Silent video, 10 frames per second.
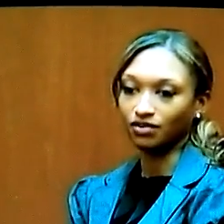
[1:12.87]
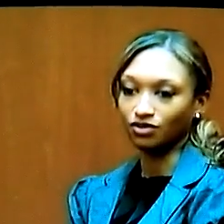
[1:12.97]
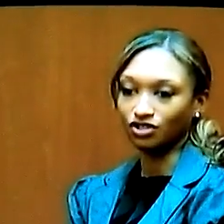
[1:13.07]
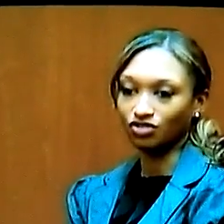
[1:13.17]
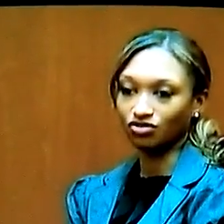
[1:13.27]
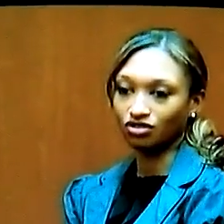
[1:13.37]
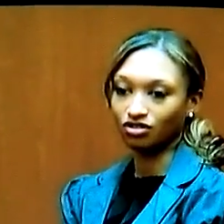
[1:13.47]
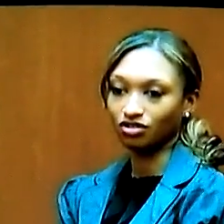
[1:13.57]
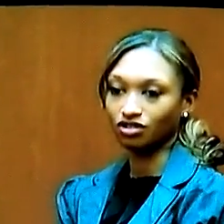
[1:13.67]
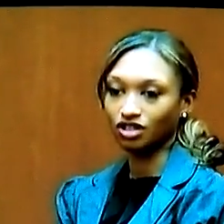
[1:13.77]
It was
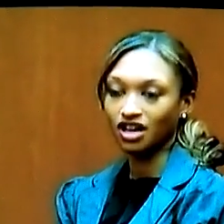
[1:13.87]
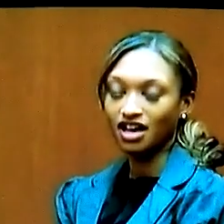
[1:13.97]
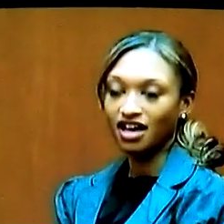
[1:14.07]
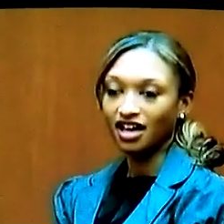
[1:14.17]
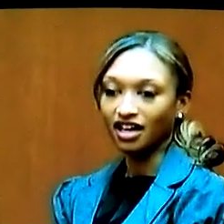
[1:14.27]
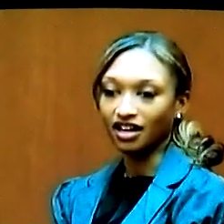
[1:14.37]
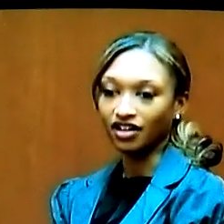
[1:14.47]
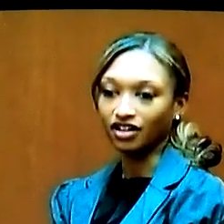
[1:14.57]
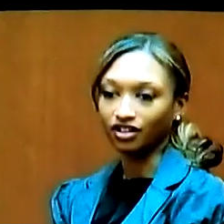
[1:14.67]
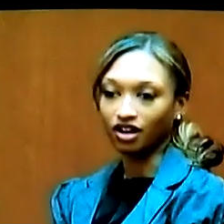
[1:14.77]
shh, and I
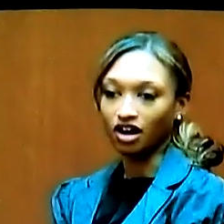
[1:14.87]
heard